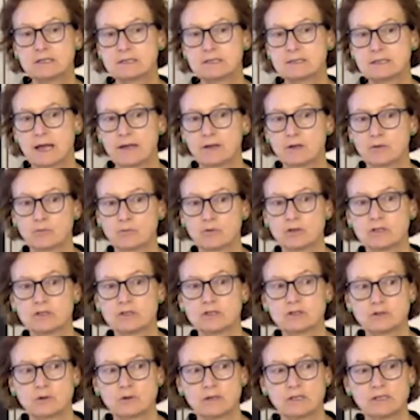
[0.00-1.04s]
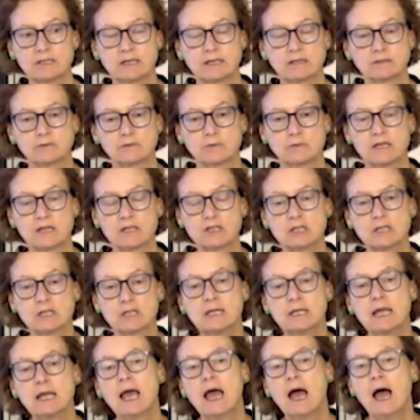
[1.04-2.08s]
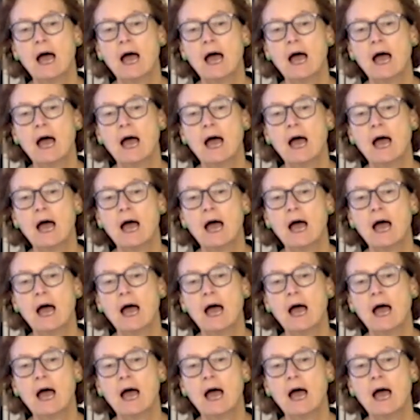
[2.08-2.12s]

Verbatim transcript: the Sino British Joint Declaration.